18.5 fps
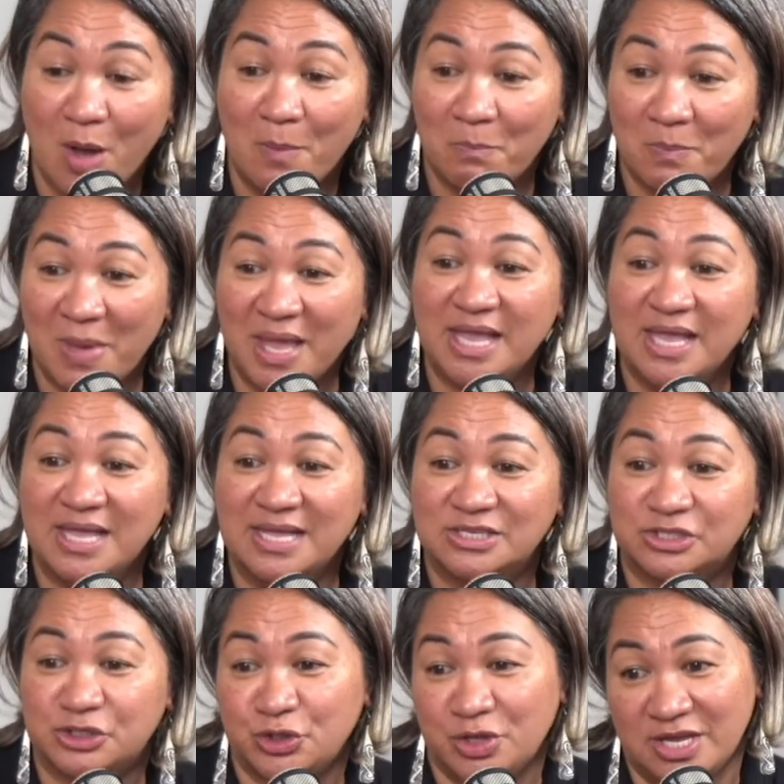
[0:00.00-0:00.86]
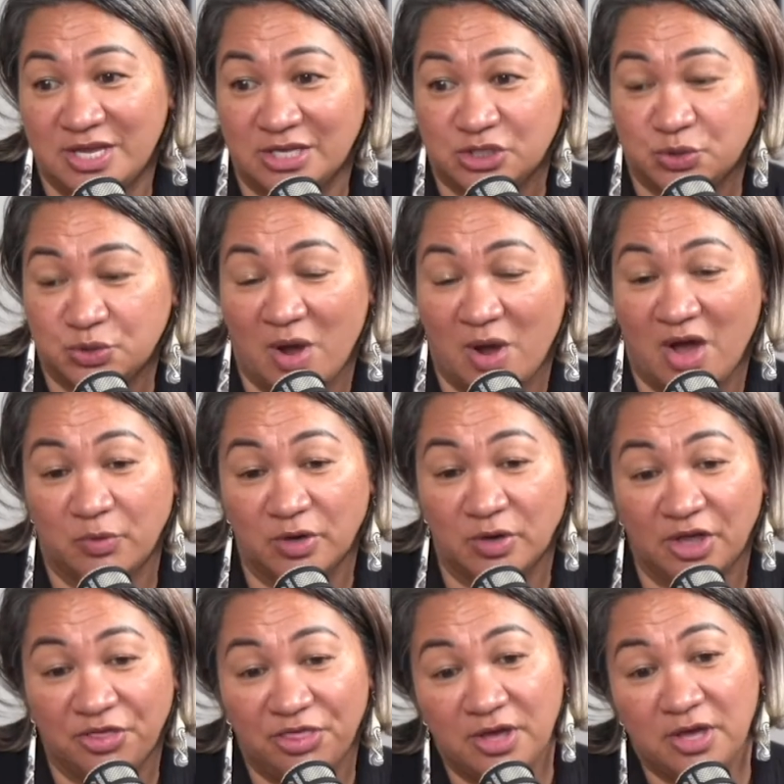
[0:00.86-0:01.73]
making it to year 12.
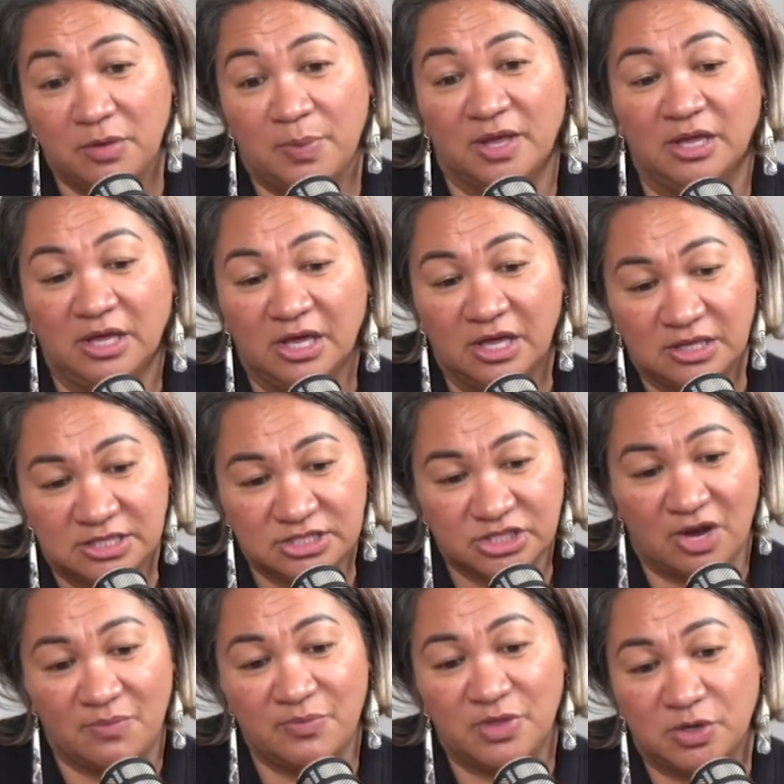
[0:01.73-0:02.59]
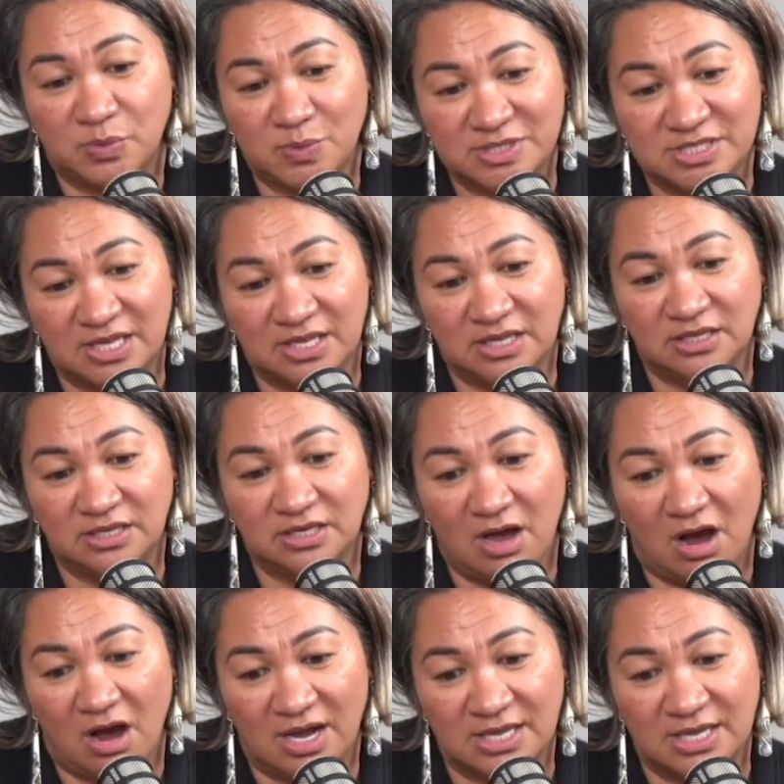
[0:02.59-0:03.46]
When I think about the time that I was in
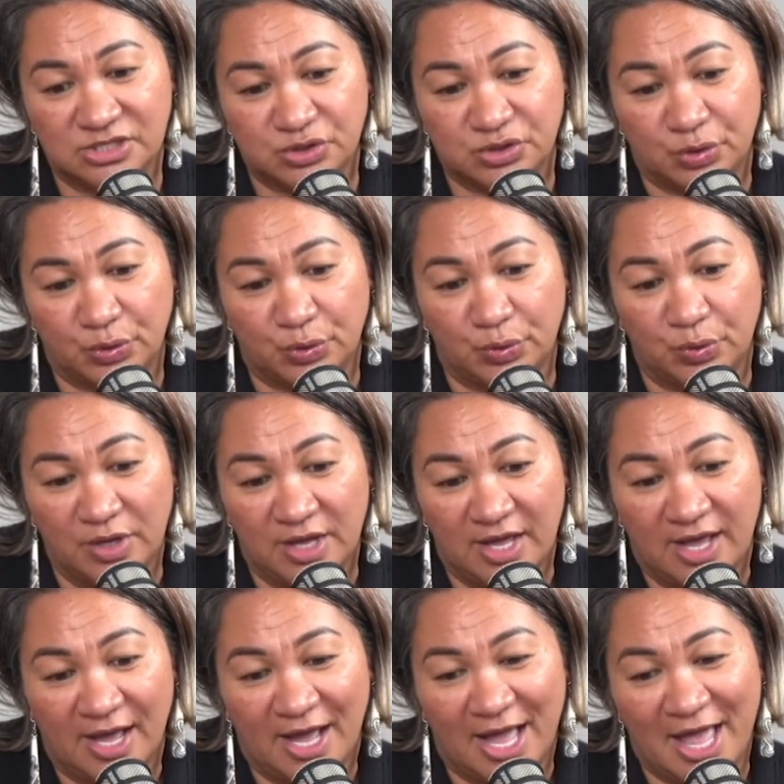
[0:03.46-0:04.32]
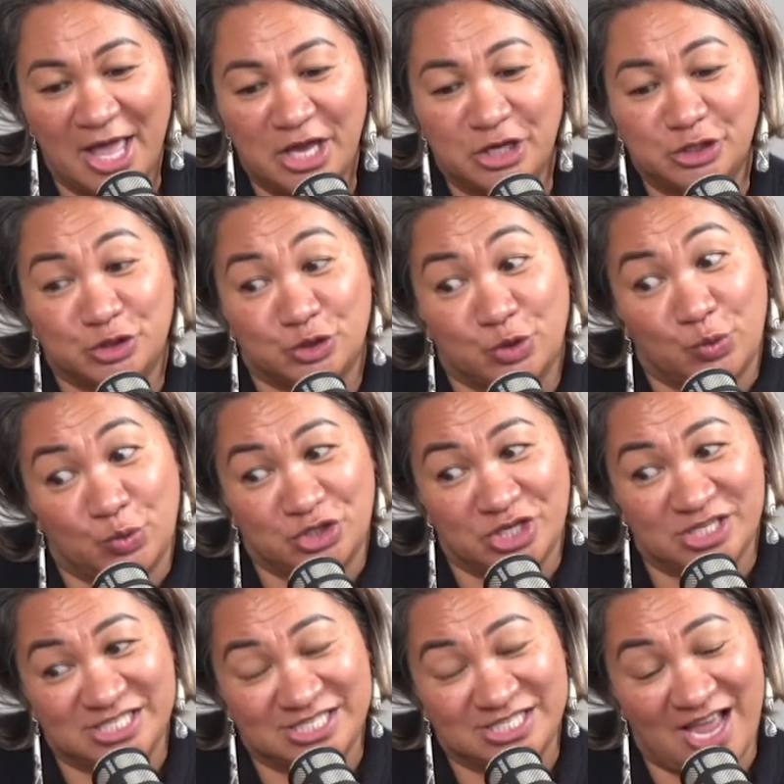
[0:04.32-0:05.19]
high school at a school
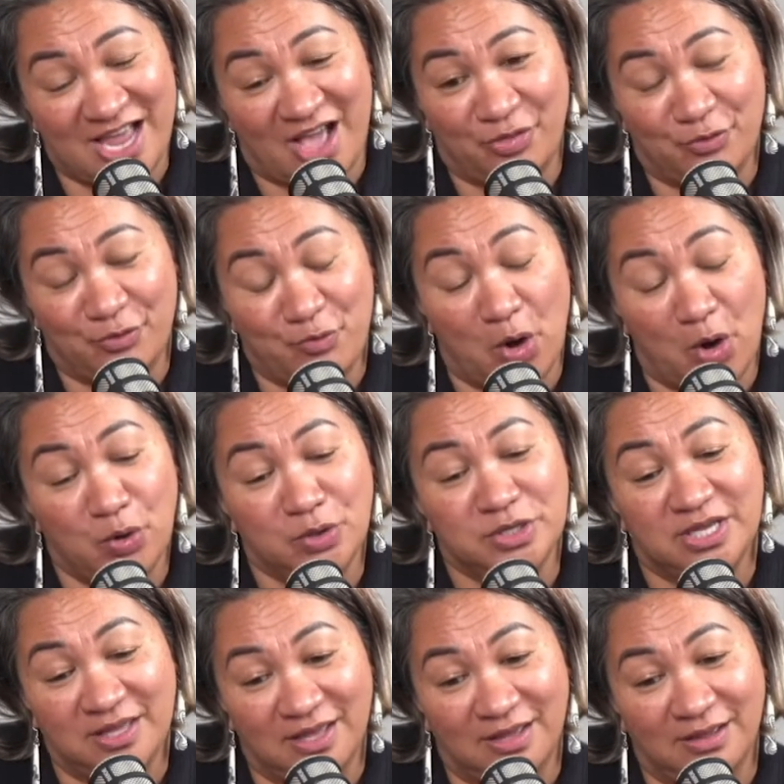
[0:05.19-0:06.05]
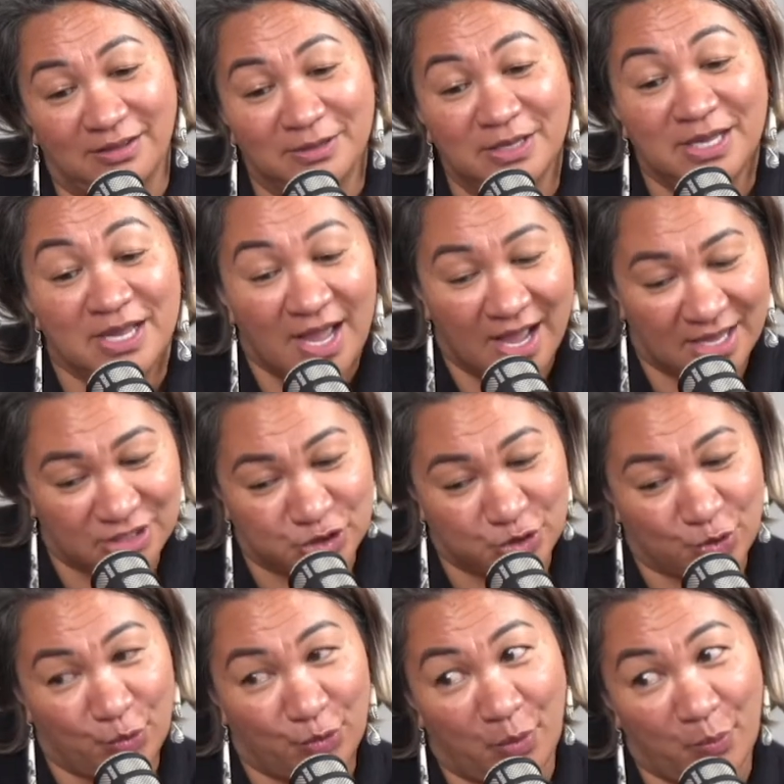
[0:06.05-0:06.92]
just down the road here, a
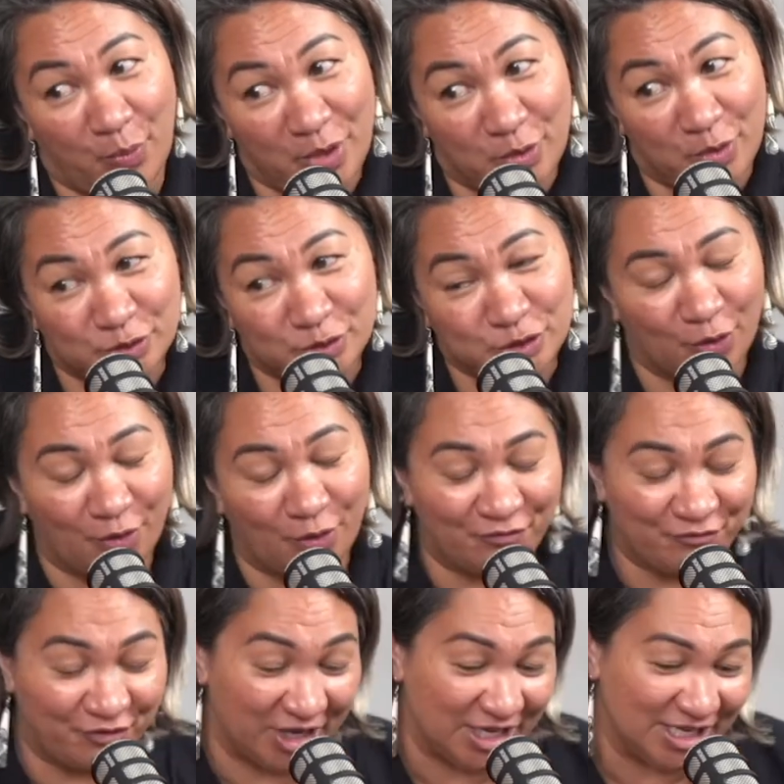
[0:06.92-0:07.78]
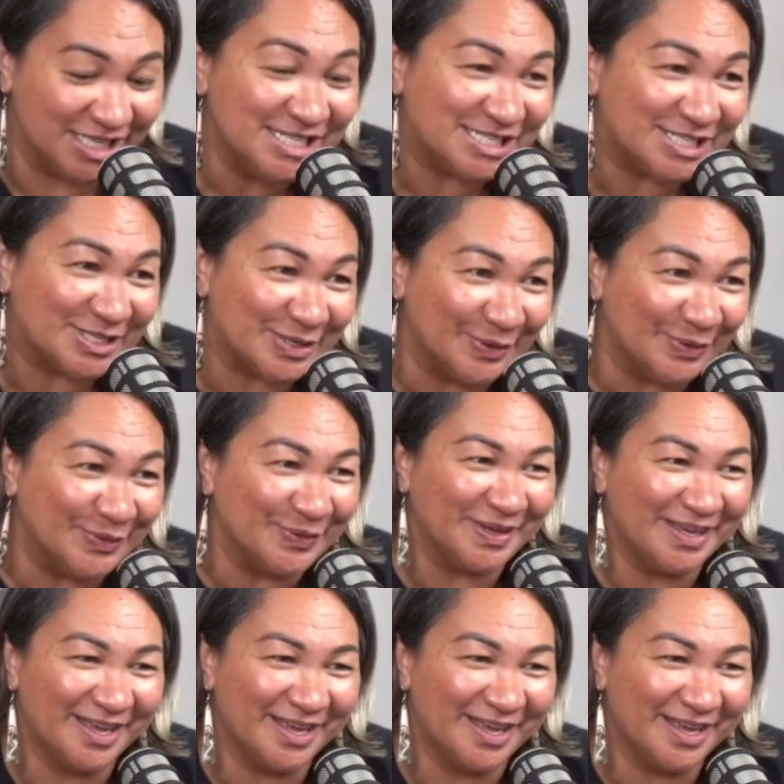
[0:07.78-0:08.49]
school that we also feed into,